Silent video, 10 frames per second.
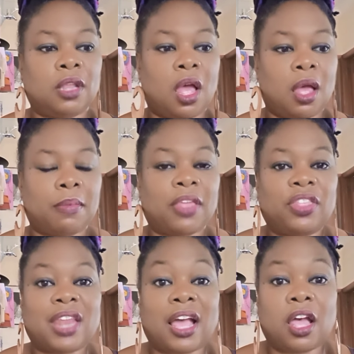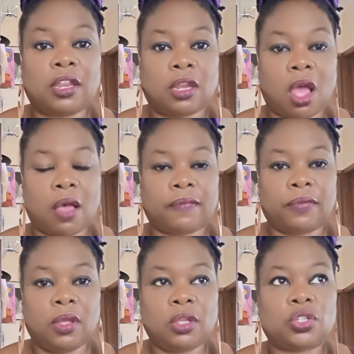I cut it off.
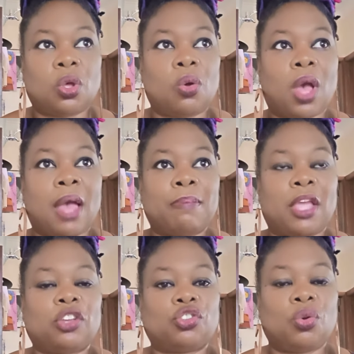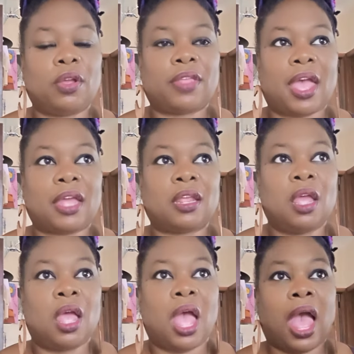So I make sure that
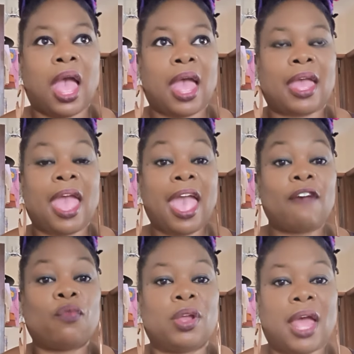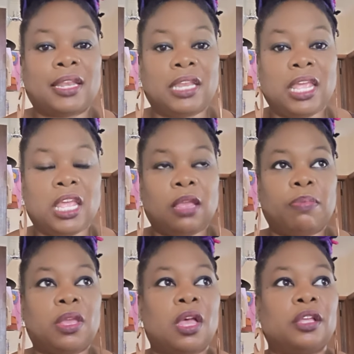I have what I need,
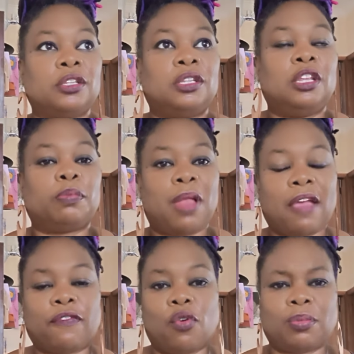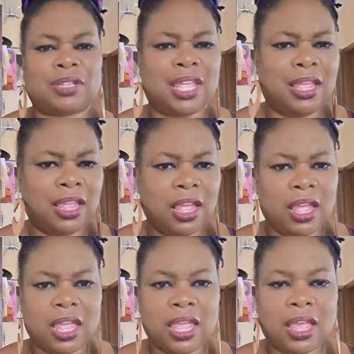because these platforms,
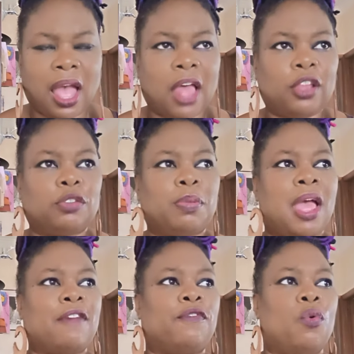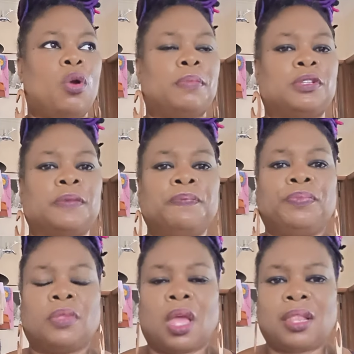e-college platforms,
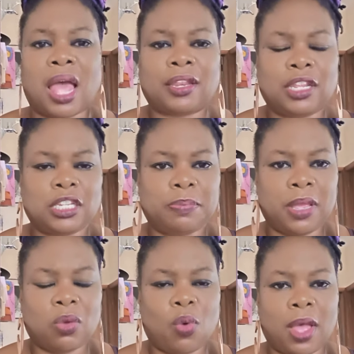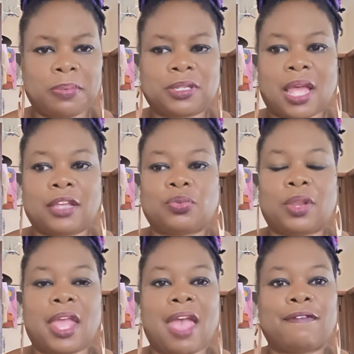a lot of these big websites where
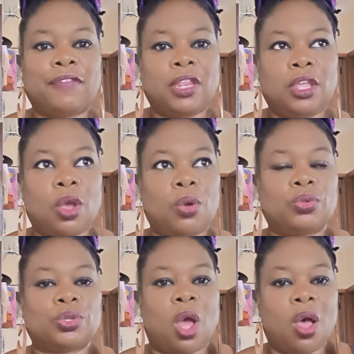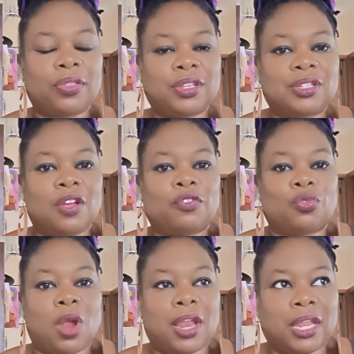they have videos and all this stuff
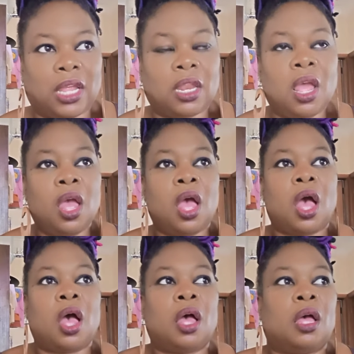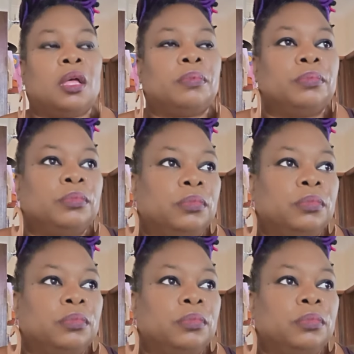running, um,